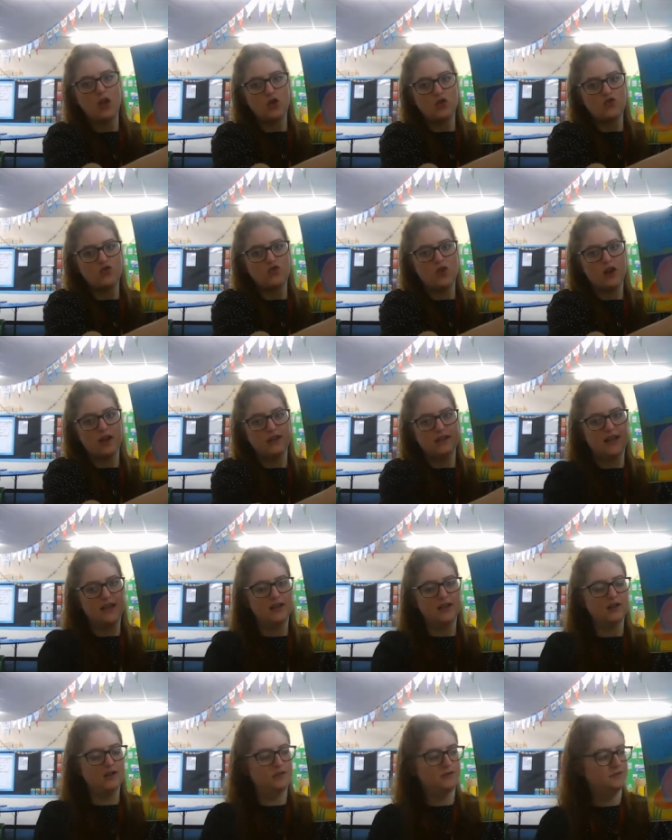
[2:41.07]

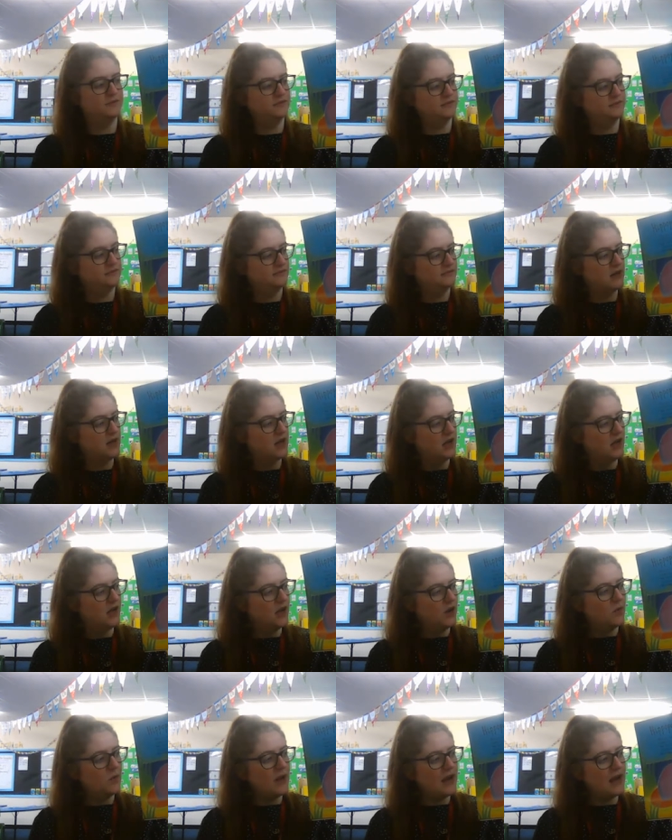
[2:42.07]
Crocodile.
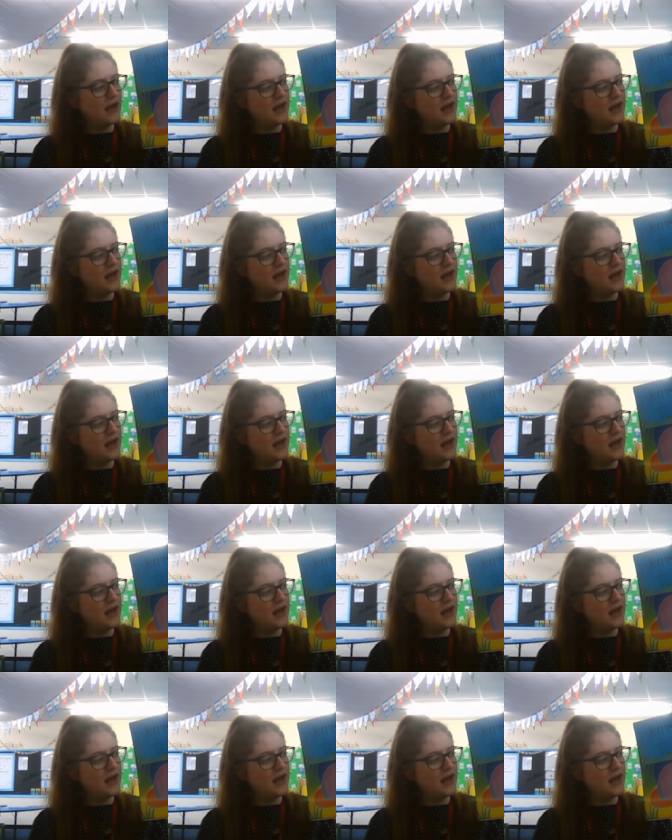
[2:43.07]
When